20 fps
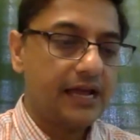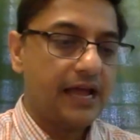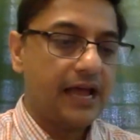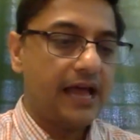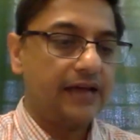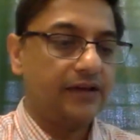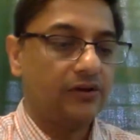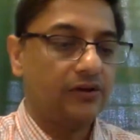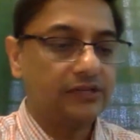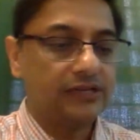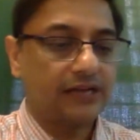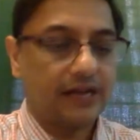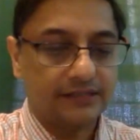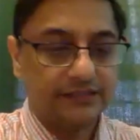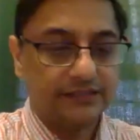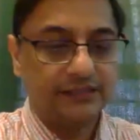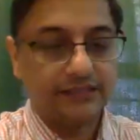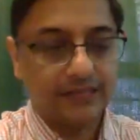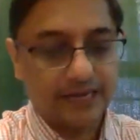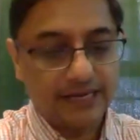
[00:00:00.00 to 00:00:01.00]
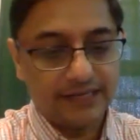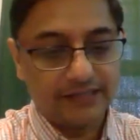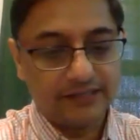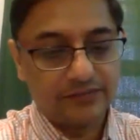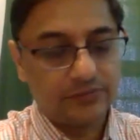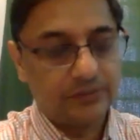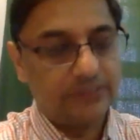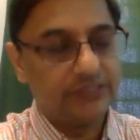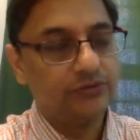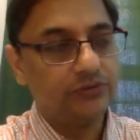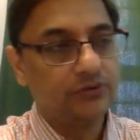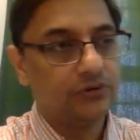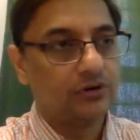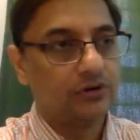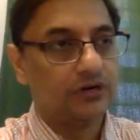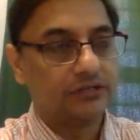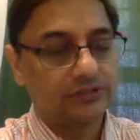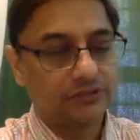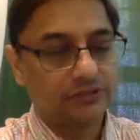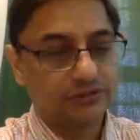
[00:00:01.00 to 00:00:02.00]
And on Khadir Island, when you go
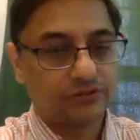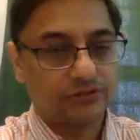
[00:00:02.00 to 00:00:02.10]
on,